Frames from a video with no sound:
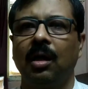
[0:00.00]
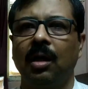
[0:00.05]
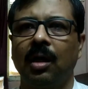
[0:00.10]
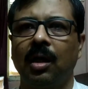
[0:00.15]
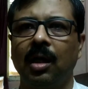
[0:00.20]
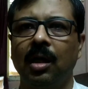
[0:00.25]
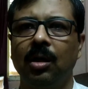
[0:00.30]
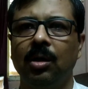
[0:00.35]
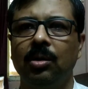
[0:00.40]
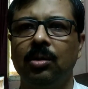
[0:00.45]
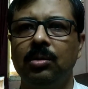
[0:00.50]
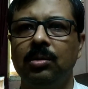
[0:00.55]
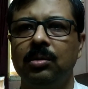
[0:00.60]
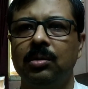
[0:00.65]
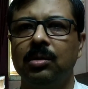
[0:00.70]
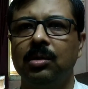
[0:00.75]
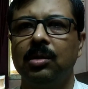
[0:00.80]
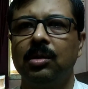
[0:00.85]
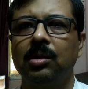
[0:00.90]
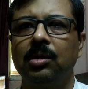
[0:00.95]
Hello,
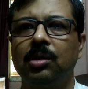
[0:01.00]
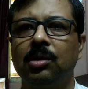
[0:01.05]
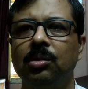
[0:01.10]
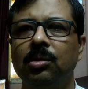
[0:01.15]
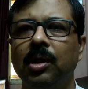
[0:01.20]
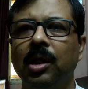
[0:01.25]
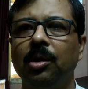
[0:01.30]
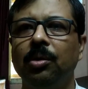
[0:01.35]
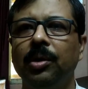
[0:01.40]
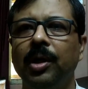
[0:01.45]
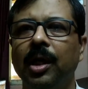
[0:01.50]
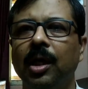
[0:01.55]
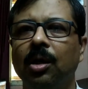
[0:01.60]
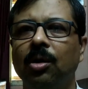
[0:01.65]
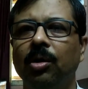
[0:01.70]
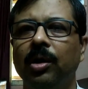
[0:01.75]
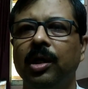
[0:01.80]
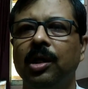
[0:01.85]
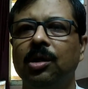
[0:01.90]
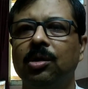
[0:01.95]
today we are
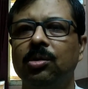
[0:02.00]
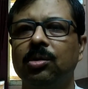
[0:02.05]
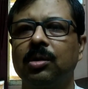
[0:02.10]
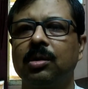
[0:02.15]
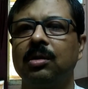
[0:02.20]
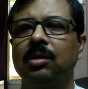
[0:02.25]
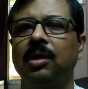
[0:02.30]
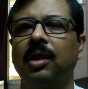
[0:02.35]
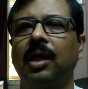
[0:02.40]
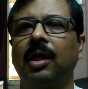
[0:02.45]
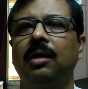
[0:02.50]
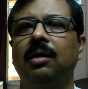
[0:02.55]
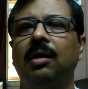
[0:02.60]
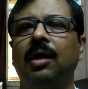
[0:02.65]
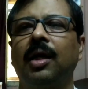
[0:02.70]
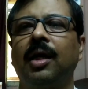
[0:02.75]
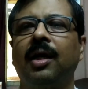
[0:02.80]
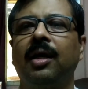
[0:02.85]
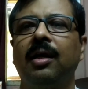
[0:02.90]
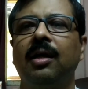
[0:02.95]
going to
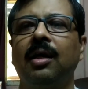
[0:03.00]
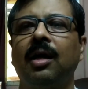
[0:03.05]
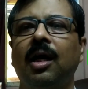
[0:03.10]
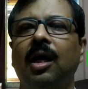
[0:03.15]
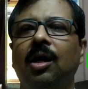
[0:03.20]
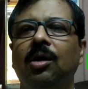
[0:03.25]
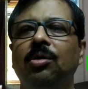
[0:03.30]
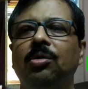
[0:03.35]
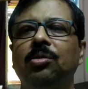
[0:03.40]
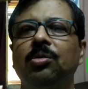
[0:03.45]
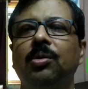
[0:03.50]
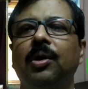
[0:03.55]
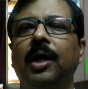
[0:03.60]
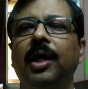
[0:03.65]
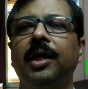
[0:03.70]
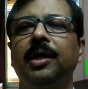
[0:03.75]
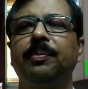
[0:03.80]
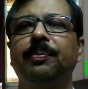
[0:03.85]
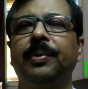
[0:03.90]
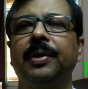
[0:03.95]
learn how to
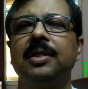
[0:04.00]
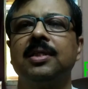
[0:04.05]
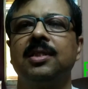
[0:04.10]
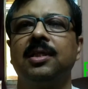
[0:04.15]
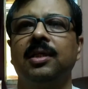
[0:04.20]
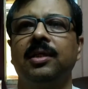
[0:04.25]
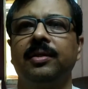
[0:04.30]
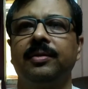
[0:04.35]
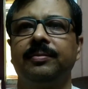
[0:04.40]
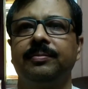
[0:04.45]
write precis.